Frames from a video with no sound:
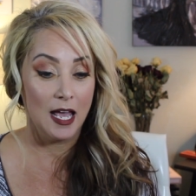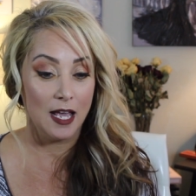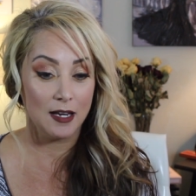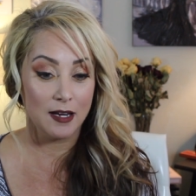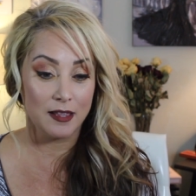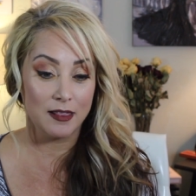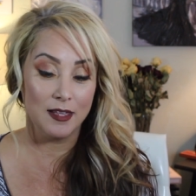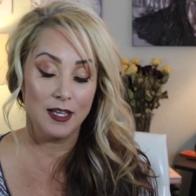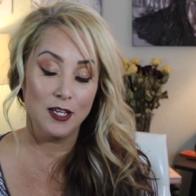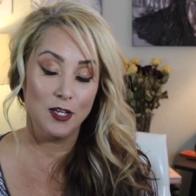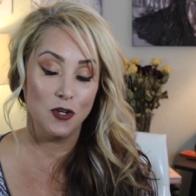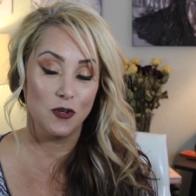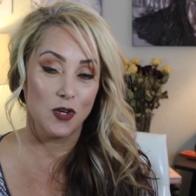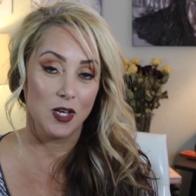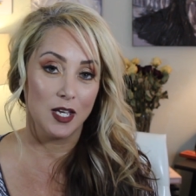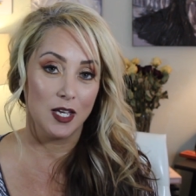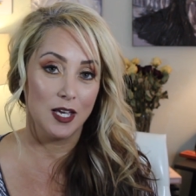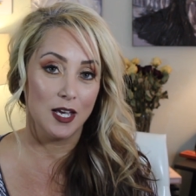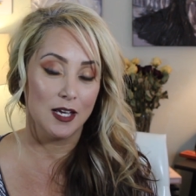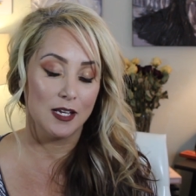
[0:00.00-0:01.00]
And I think you
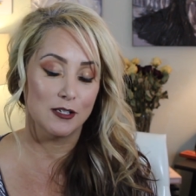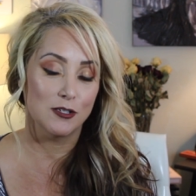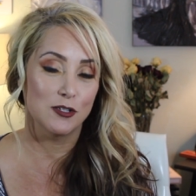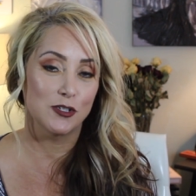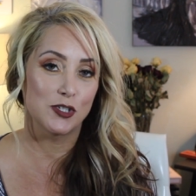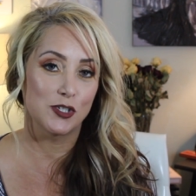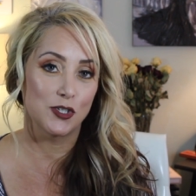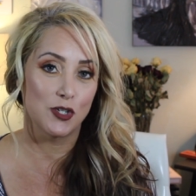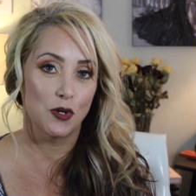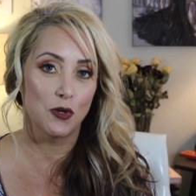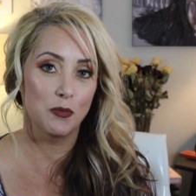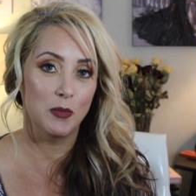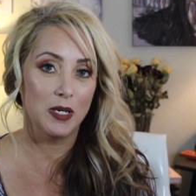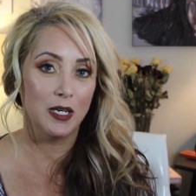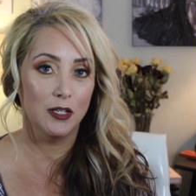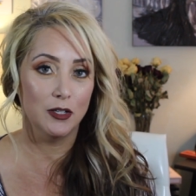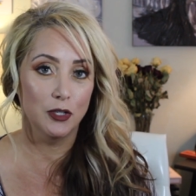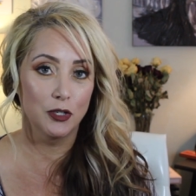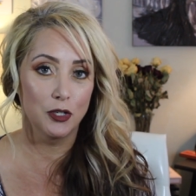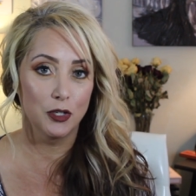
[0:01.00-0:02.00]
can get so
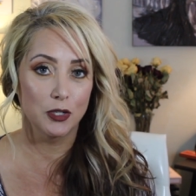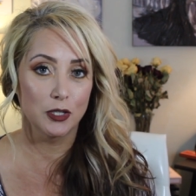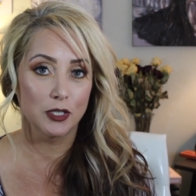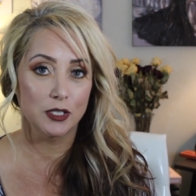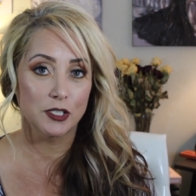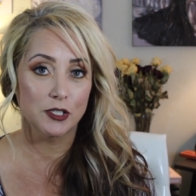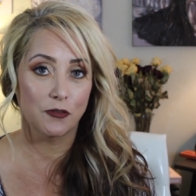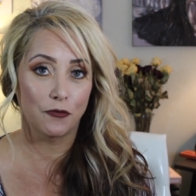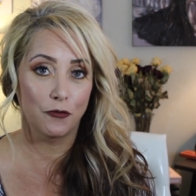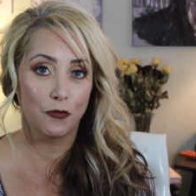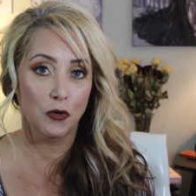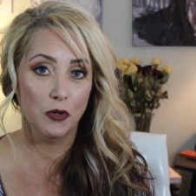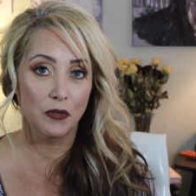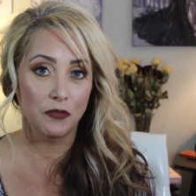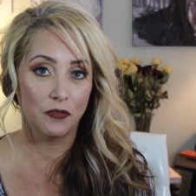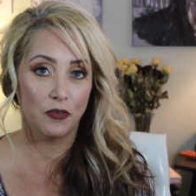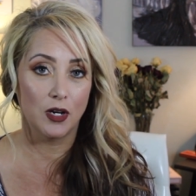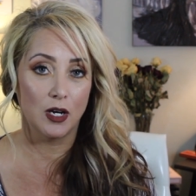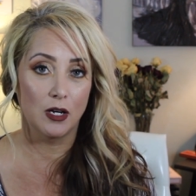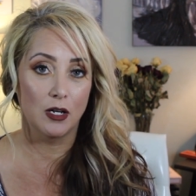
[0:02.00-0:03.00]
many looks for
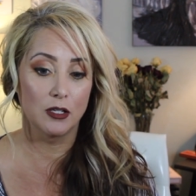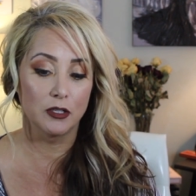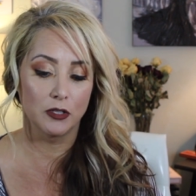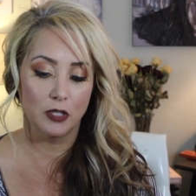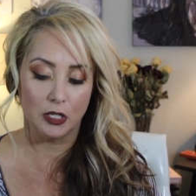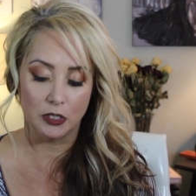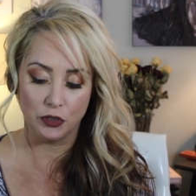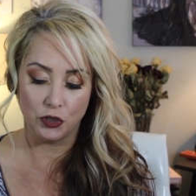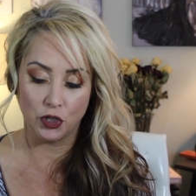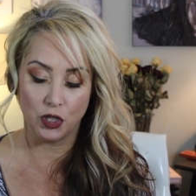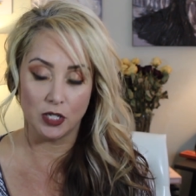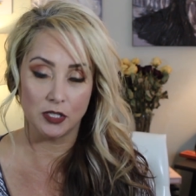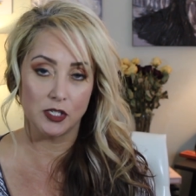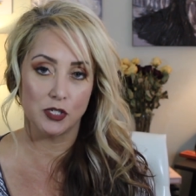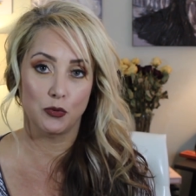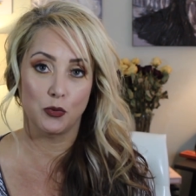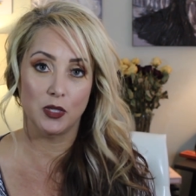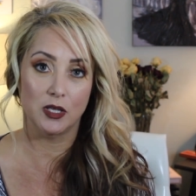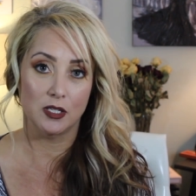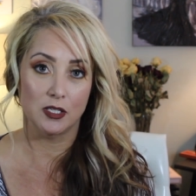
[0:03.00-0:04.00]
fall
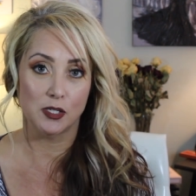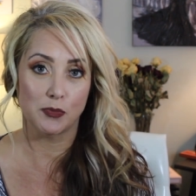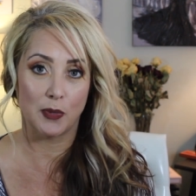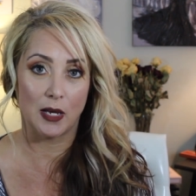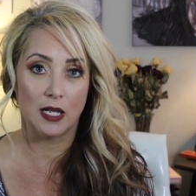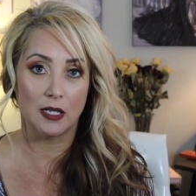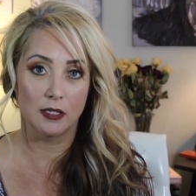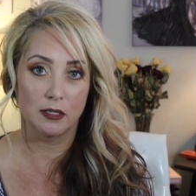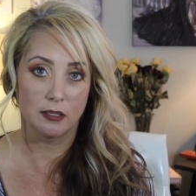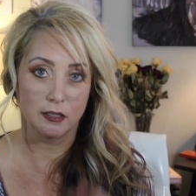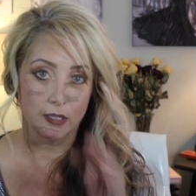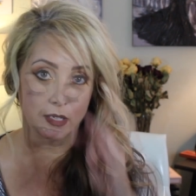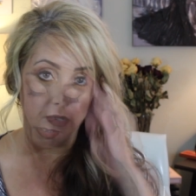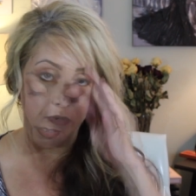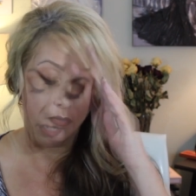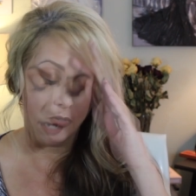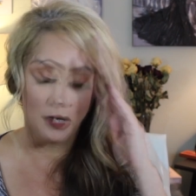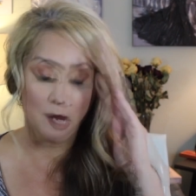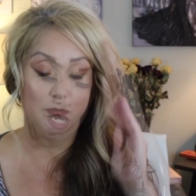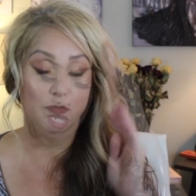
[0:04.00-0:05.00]
just with this palette
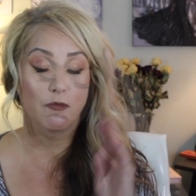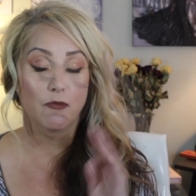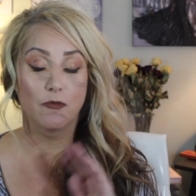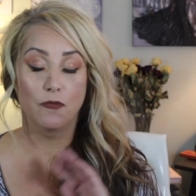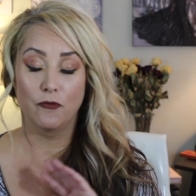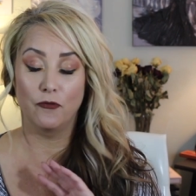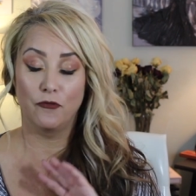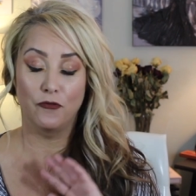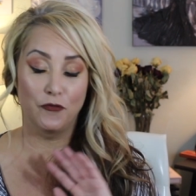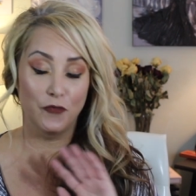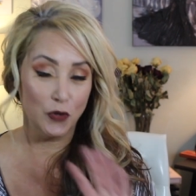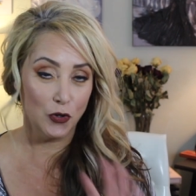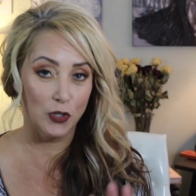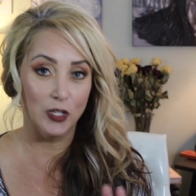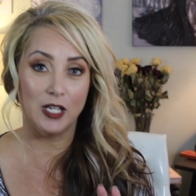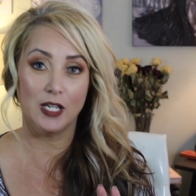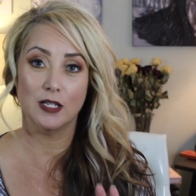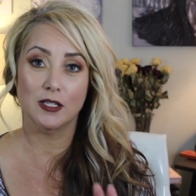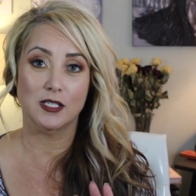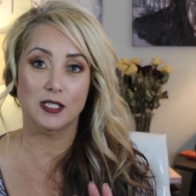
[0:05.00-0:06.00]
alone. Um,
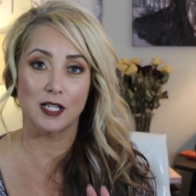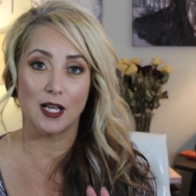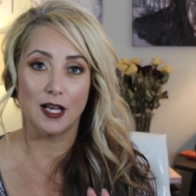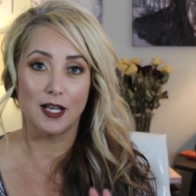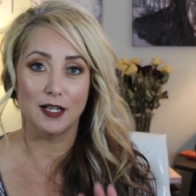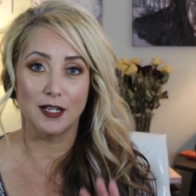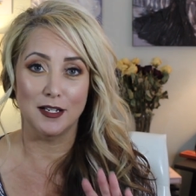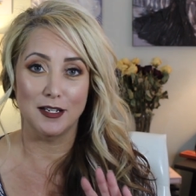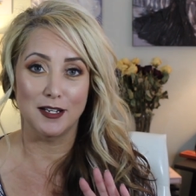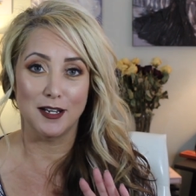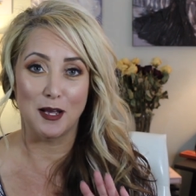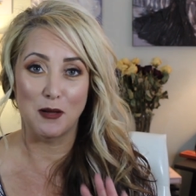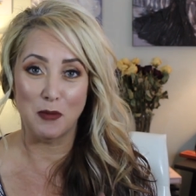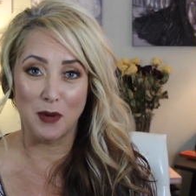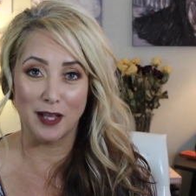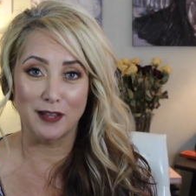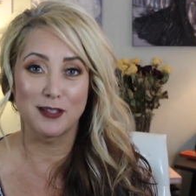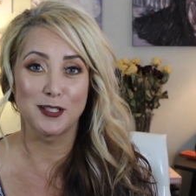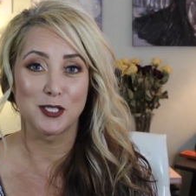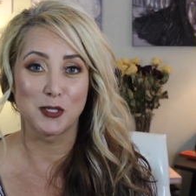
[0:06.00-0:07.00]
fully excited
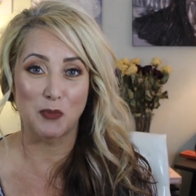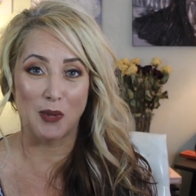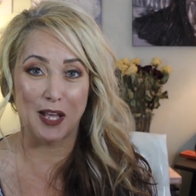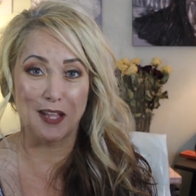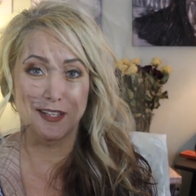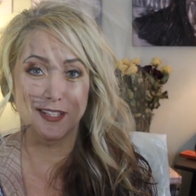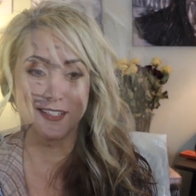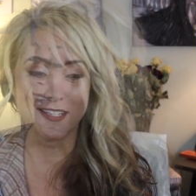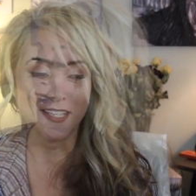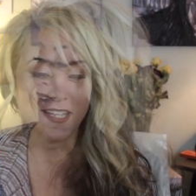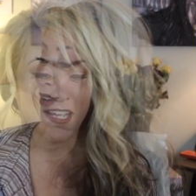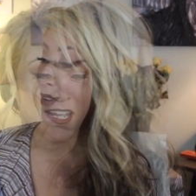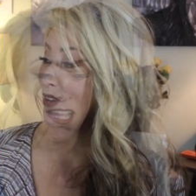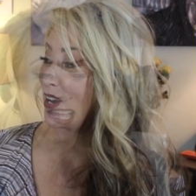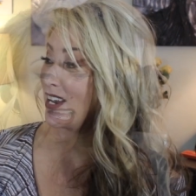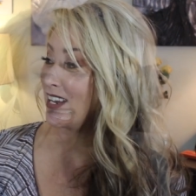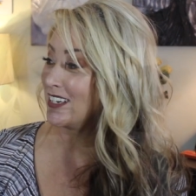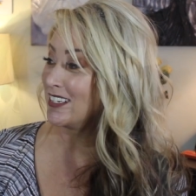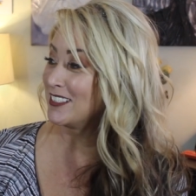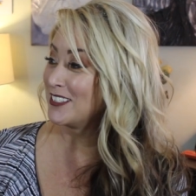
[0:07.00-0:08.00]
about this palette. All
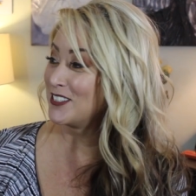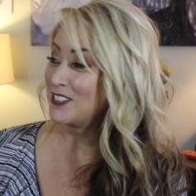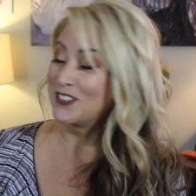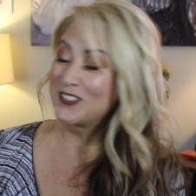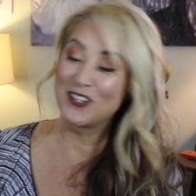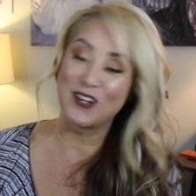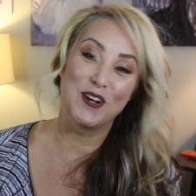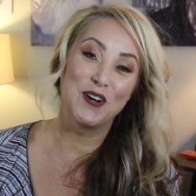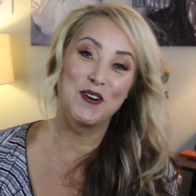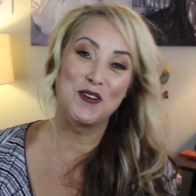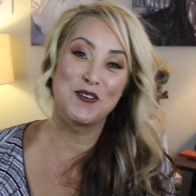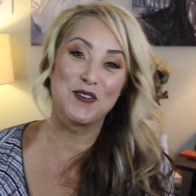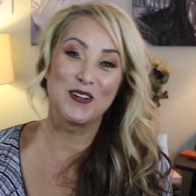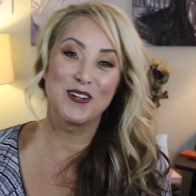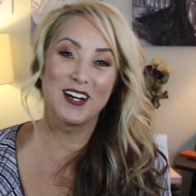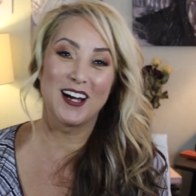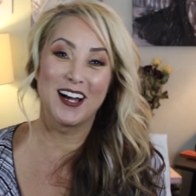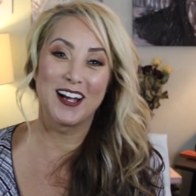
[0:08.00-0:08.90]
right, so